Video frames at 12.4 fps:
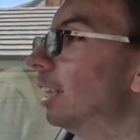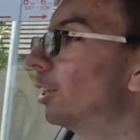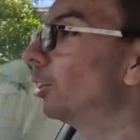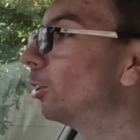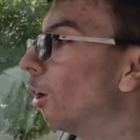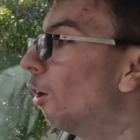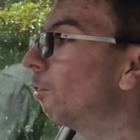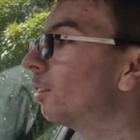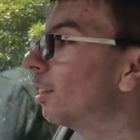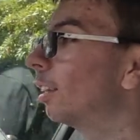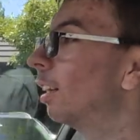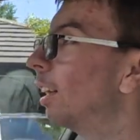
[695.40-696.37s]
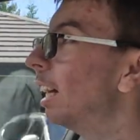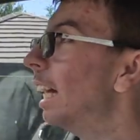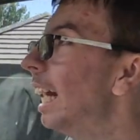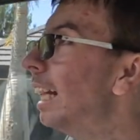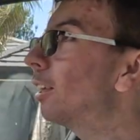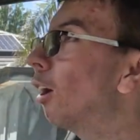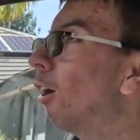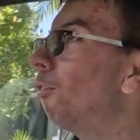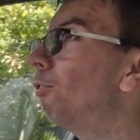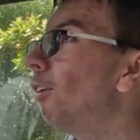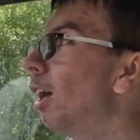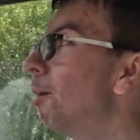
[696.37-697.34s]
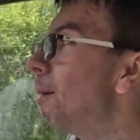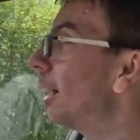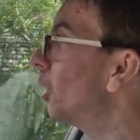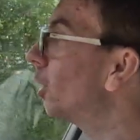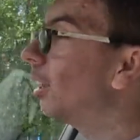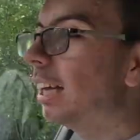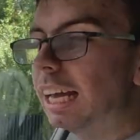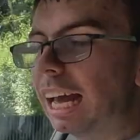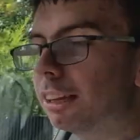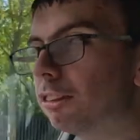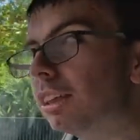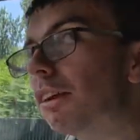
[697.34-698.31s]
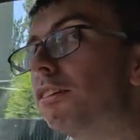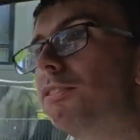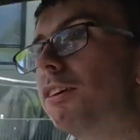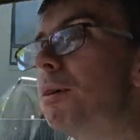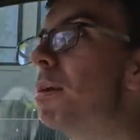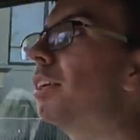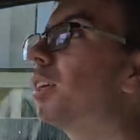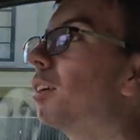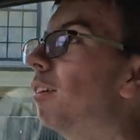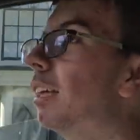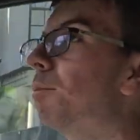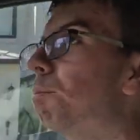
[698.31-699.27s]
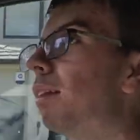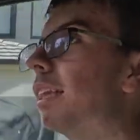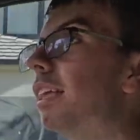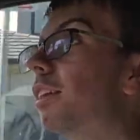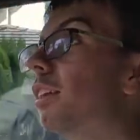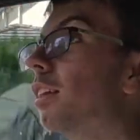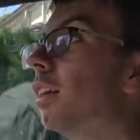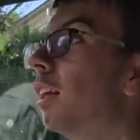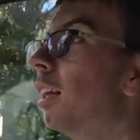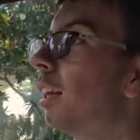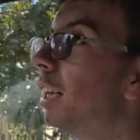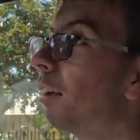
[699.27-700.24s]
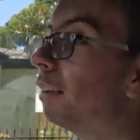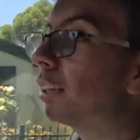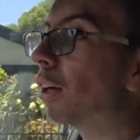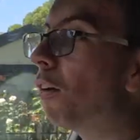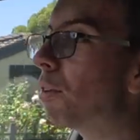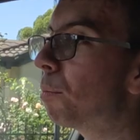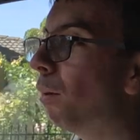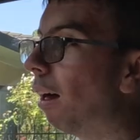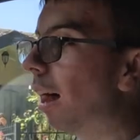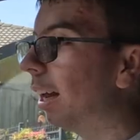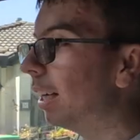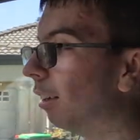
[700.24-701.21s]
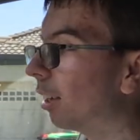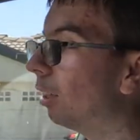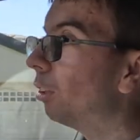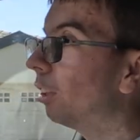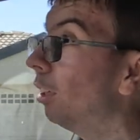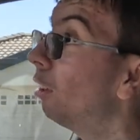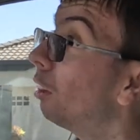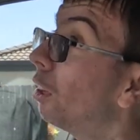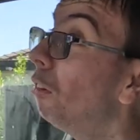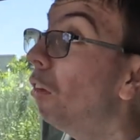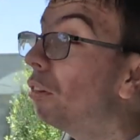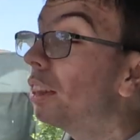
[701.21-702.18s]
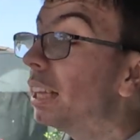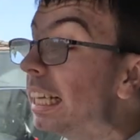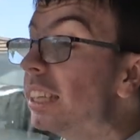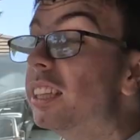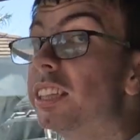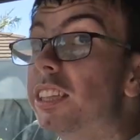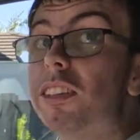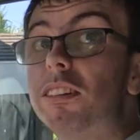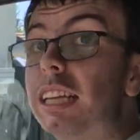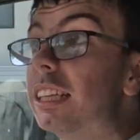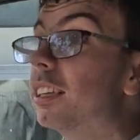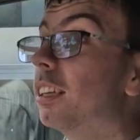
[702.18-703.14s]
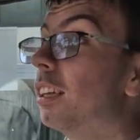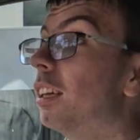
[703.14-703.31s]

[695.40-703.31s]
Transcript: It's soft. It's got a firm edge. Yeah, it does have a firm edge to it, but it's it's comfortable. You can do long distances on it.